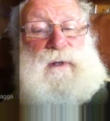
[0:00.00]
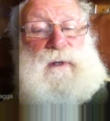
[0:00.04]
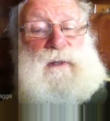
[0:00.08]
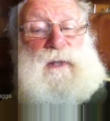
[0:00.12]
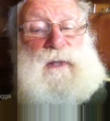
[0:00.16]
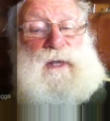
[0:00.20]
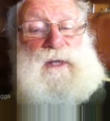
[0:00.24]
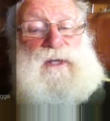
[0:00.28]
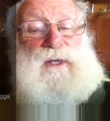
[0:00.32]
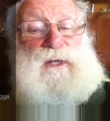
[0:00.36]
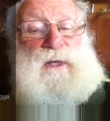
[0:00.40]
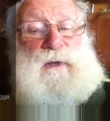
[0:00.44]

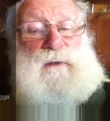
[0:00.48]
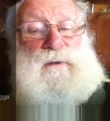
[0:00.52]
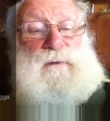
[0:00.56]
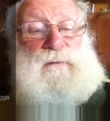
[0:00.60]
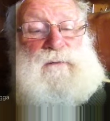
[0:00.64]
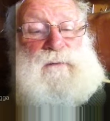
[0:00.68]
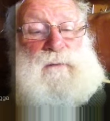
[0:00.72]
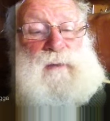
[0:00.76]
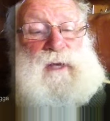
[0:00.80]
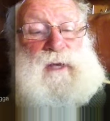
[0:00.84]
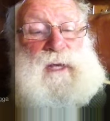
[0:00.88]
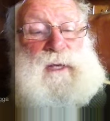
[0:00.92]
They
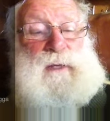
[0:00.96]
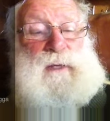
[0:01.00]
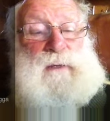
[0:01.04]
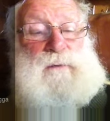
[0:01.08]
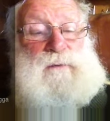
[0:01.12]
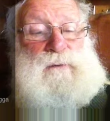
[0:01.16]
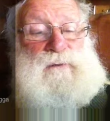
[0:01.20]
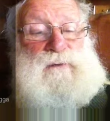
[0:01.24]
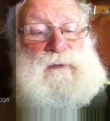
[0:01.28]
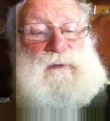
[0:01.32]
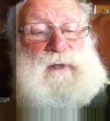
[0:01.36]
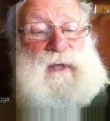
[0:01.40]
sheltered from
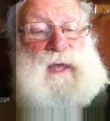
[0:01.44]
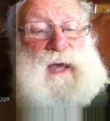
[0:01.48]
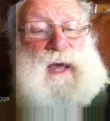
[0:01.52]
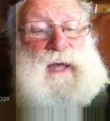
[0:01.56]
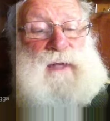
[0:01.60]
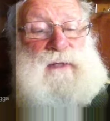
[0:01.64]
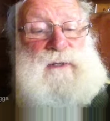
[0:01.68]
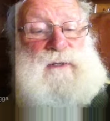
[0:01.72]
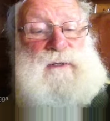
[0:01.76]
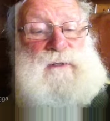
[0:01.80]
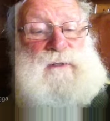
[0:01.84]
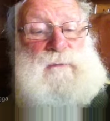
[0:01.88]
eagles and
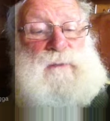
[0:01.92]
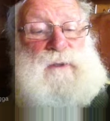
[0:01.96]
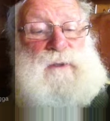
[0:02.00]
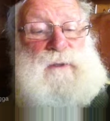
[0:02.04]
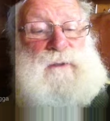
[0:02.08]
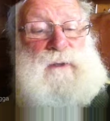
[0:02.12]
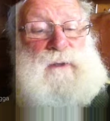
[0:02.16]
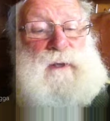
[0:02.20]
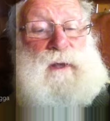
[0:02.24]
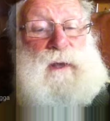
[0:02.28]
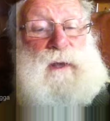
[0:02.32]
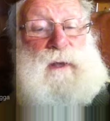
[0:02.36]
cats and
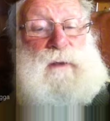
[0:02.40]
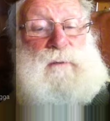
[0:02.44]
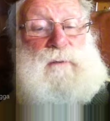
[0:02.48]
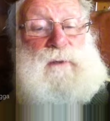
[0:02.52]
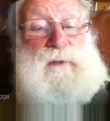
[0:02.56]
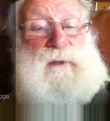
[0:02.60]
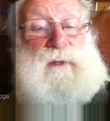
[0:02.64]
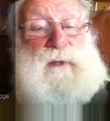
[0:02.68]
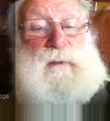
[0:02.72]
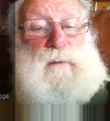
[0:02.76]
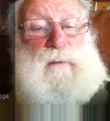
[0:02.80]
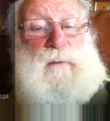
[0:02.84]
built their home
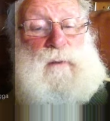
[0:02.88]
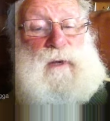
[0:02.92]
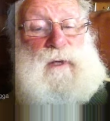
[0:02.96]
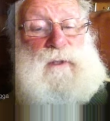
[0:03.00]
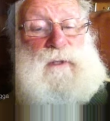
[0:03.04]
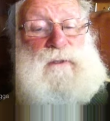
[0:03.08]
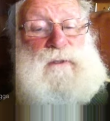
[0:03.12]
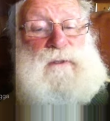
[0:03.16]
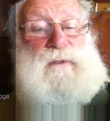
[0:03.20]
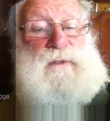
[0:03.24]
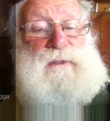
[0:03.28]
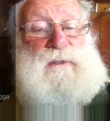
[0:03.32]
in them
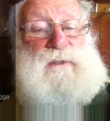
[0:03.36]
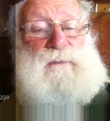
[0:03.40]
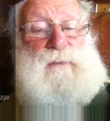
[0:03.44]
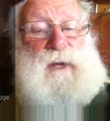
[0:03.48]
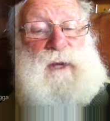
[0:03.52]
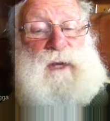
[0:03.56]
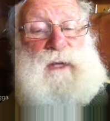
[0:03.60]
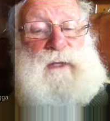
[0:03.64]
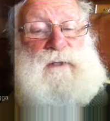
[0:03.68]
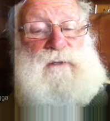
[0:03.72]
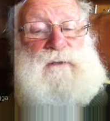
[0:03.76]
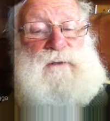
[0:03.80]
amongst the
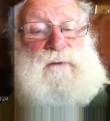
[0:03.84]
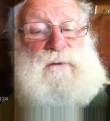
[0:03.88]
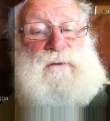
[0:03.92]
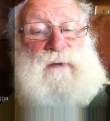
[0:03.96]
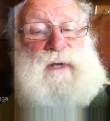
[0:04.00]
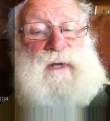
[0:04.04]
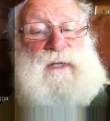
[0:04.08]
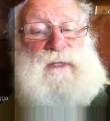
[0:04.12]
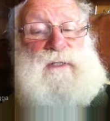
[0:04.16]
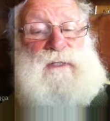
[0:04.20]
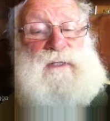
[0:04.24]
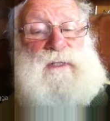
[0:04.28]
spikes to
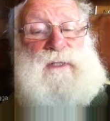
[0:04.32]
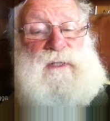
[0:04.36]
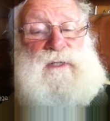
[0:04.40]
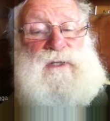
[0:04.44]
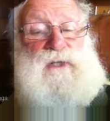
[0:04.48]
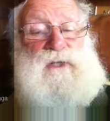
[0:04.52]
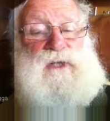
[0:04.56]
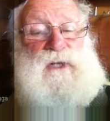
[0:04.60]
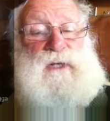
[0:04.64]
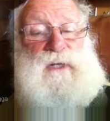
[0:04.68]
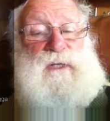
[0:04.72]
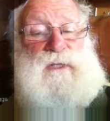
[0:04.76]
raise their
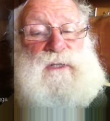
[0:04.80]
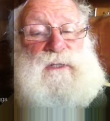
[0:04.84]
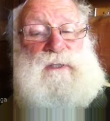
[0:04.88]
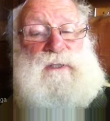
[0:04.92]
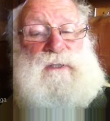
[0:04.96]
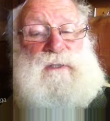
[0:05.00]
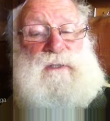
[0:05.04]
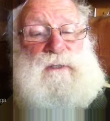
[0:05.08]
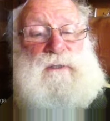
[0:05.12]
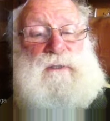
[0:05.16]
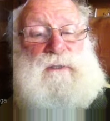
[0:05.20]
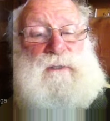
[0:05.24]

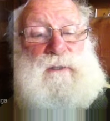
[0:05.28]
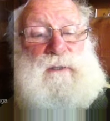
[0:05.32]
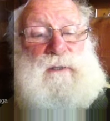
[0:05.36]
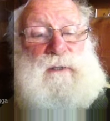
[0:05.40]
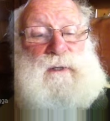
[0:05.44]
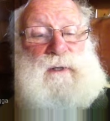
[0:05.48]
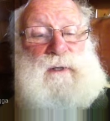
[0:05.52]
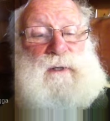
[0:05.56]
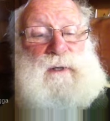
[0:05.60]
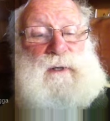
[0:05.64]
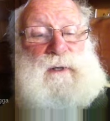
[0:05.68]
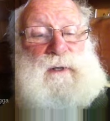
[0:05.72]
chicks.
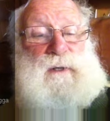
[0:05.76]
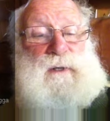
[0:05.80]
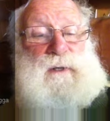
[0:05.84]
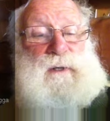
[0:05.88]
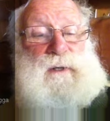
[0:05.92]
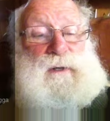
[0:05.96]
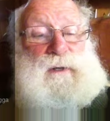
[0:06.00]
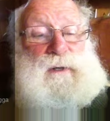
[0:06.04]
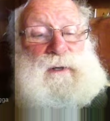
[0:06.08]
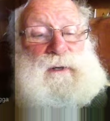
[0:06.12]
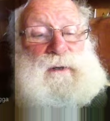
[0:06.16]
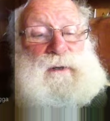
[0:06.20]

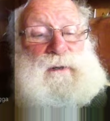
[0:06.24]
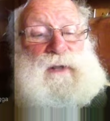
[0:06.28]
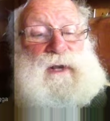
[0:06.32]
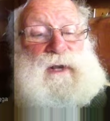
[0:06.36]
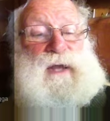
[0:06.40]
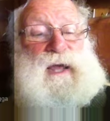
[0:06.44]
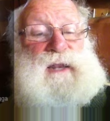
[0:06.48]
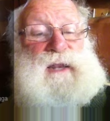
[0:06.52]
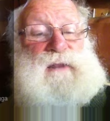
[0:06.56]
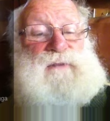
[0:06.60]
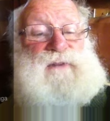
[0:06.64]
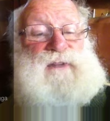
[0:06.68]
The
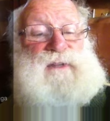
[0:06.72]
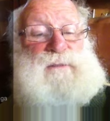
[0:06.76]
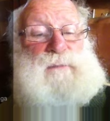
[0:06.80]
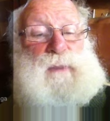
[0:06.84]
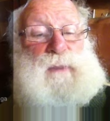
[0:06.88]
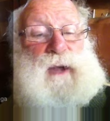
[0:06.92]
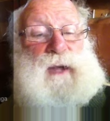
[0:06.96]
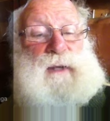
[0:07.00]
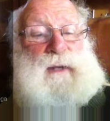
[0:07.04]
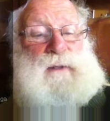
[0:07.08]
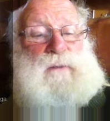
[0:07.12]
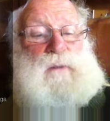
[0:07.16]
native
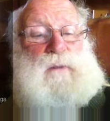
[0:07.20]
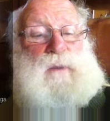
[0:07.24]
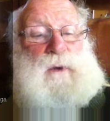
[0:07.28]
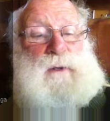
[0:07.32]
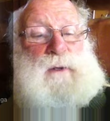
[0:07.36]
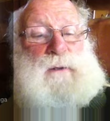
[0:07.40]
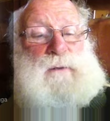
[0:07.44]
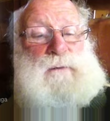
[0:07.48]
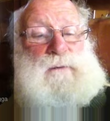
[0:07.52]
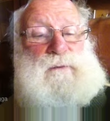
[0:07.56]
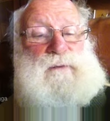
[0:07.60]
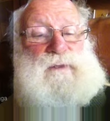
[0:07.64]
spiked
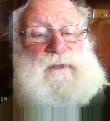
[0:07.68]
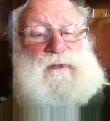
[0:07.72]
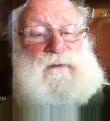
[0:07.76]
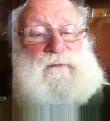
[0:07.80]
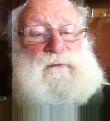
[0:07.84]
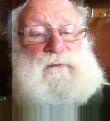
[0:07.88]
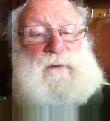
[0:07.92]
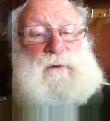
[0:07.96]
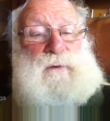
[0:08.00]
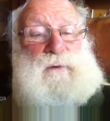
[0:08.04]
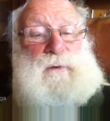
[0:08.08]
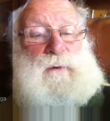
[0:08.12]
wattles
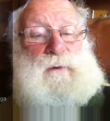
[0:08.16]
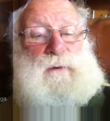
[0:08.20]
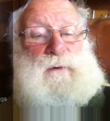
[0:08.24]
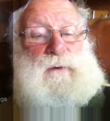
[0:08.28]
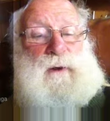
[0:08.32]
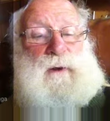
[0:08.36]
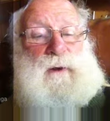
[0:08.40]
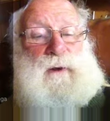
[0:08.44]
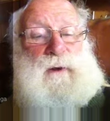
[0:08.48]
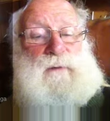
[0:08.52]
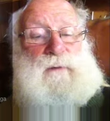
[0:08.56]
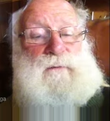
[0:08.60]
have all
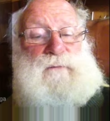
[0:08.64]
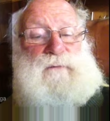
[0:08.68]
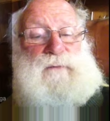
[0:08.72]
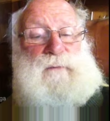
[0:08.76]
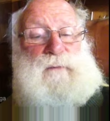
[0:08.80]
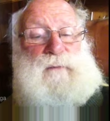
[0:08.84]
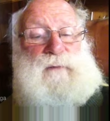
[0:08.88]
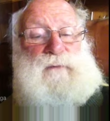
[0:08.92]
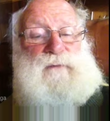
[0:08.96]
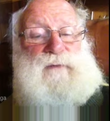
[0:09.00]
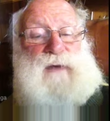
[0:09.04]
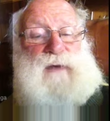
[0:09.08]
gone
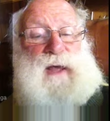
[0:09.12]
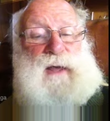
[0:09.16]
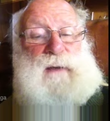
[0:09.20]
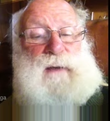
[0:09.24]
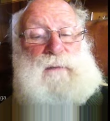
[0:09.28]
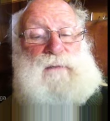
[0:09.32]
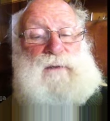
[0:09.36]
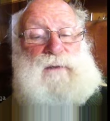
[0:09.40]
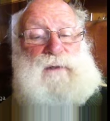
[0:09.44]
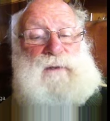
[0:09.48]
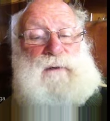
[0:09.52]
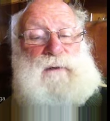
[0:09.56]
from the
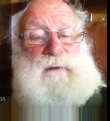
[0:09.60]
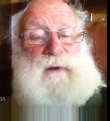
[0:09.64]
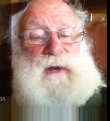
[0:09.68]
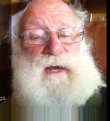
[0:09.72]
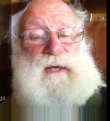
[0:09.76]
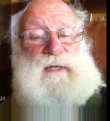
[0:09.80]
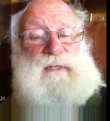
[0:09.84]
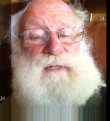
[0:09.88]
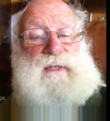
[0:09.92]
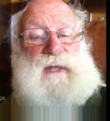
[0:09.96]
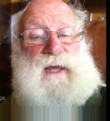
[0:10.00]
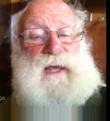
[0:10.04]
farmed and
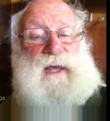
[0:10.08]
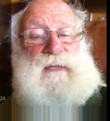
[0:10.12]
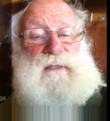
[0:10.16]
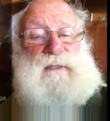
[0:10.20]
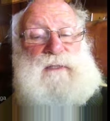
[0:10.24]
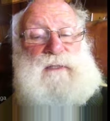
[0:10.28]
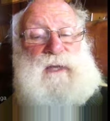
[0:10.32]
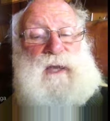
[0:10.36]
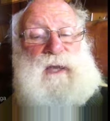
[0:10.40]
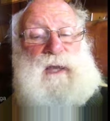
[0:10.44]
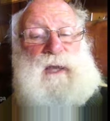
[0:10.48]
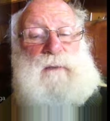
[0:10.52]
grazed
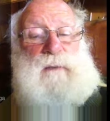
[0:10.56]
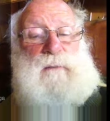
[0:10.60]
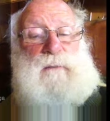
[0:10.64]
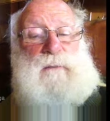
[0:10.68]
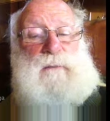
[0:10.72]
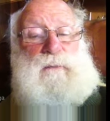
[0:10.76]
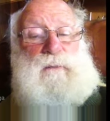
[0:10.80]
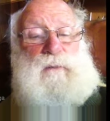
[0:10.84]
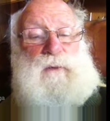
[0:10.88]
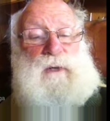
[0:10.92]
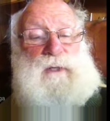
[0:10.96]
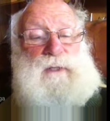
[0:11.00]
landscape,
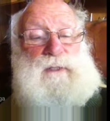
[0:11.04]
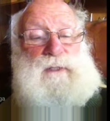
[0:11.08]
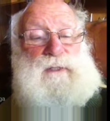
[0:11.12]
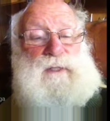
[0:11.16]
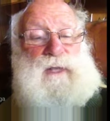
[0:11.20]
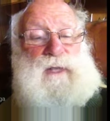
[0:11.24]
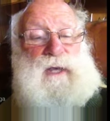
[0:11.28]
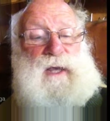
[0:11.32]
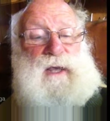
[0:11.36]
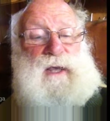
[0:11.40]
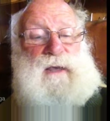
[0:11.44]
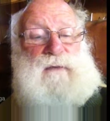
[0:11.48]
once
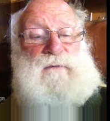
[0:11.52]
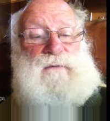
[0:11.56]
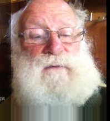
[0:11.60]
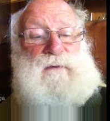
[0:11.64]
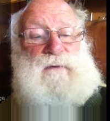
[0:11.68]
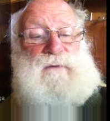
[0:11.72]
the haven